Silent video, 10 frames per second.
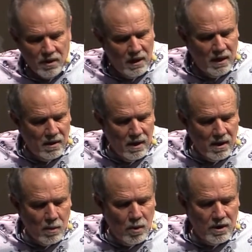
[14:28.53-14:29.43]
And then, and, and
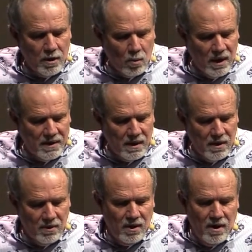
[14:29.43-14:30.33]
then I want you to write
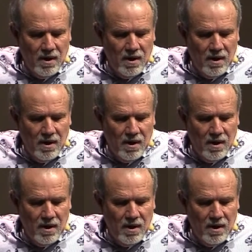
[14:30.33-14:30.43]
down